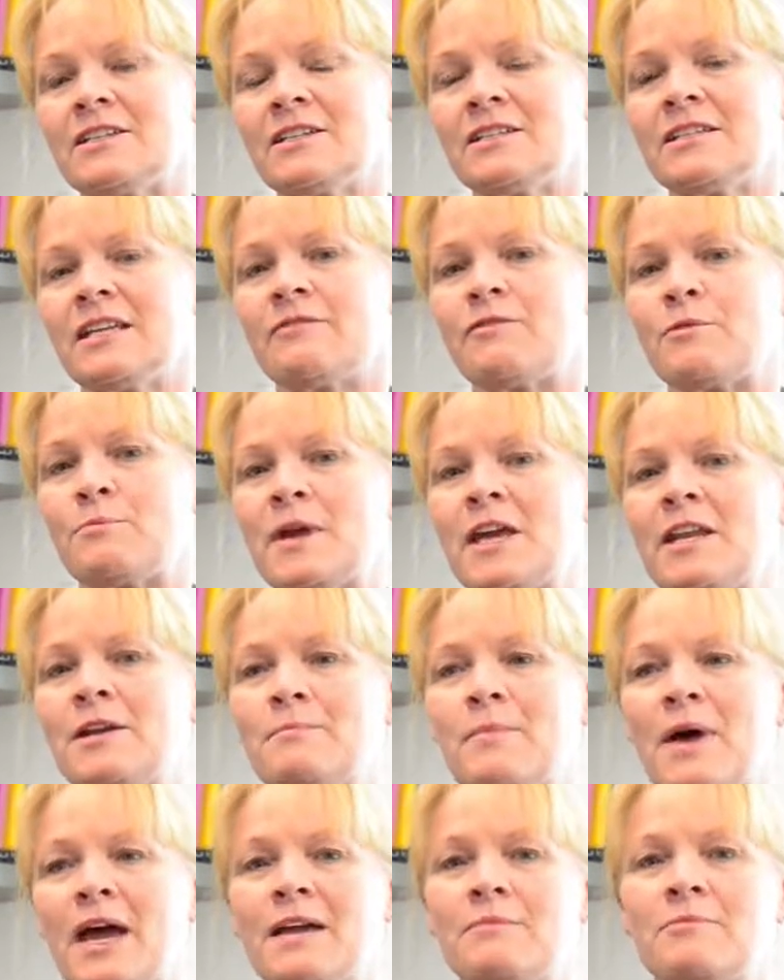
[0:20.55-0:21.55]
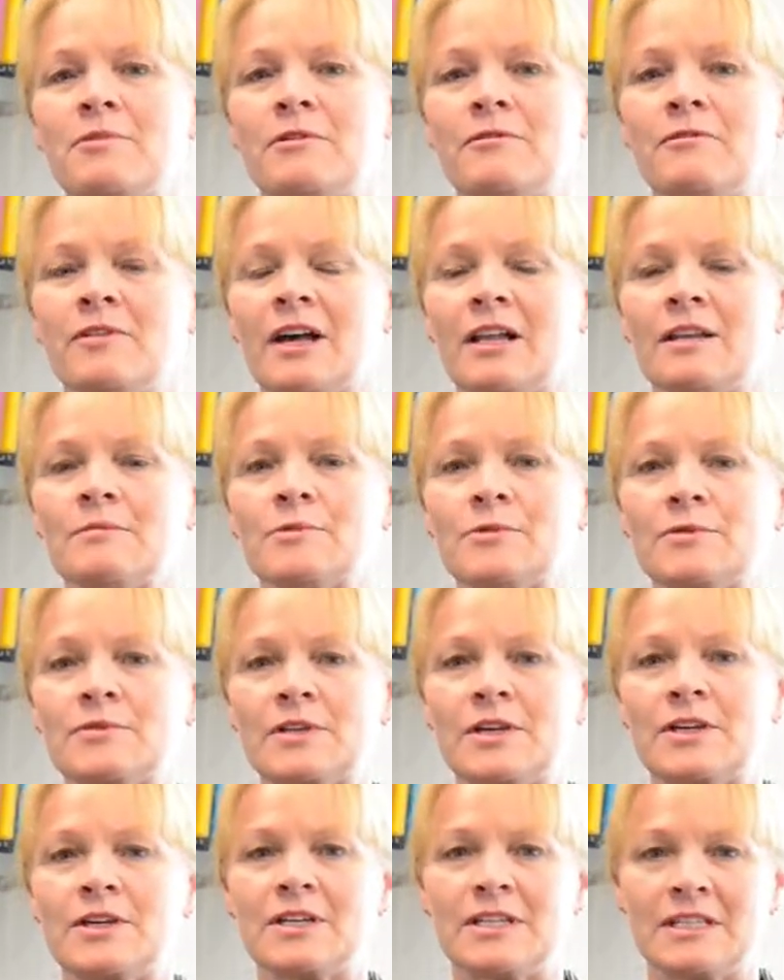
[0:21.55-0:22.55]
just have a pen and paper available
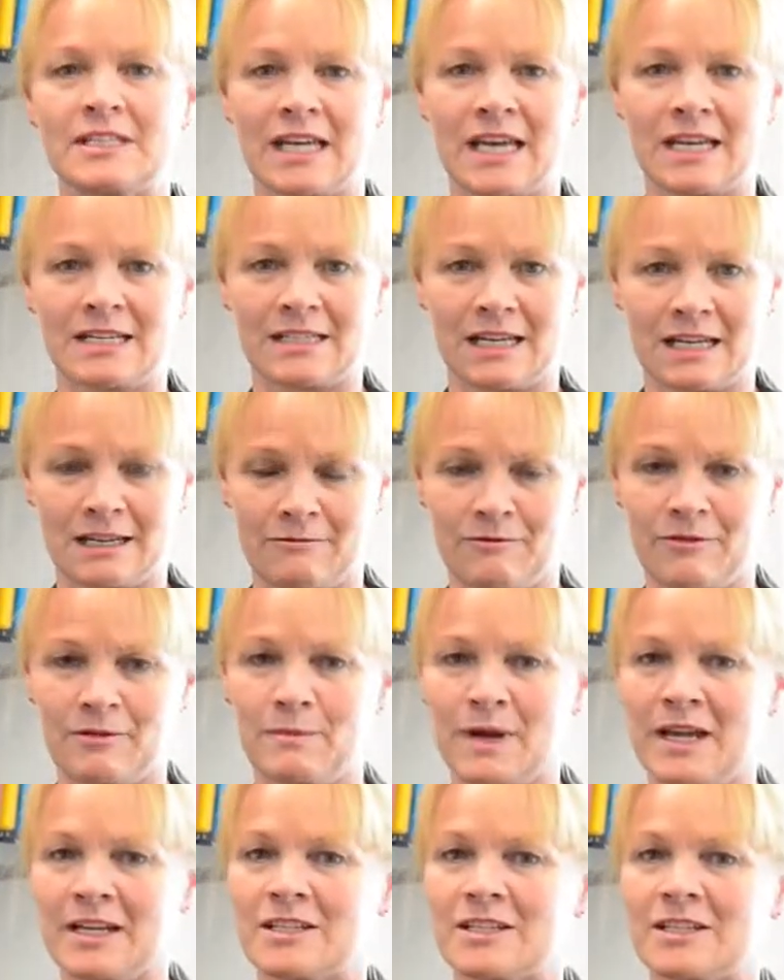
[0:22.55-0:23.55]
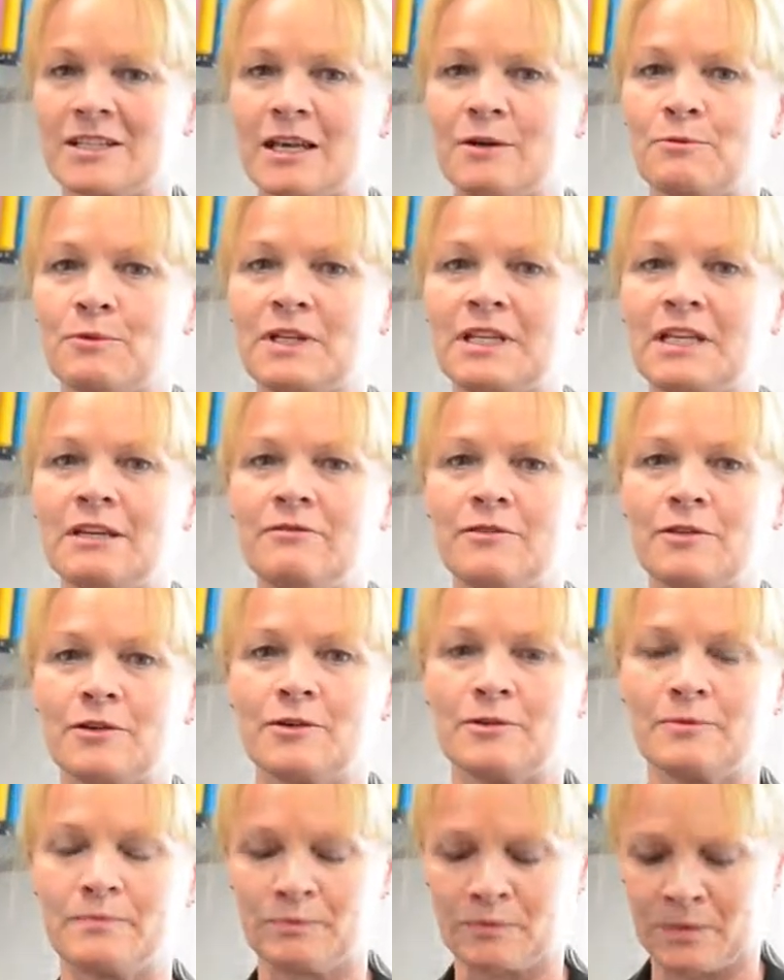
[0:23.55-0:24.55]
so you can take down information that we give you.